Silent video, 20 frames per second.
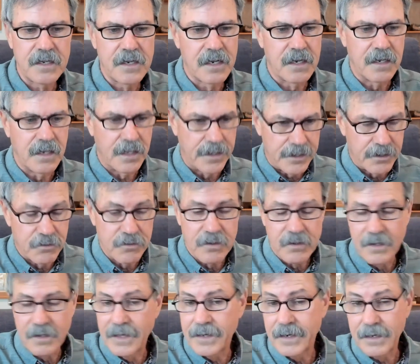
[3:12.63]
Later,
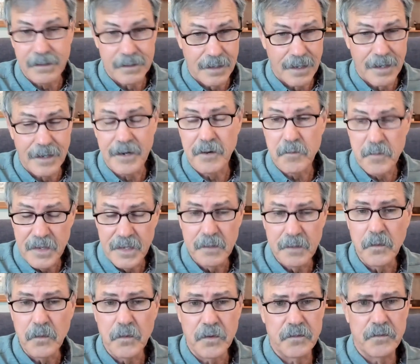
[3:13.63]
like a lot of
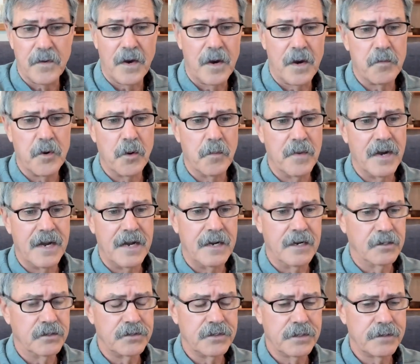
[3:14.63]
people with
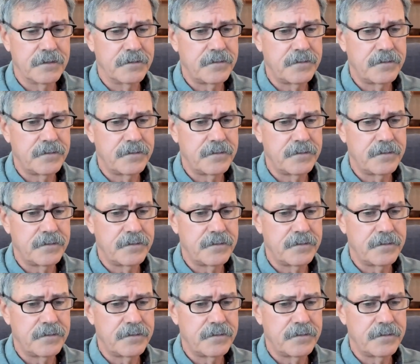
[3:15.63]
fibromyalgia,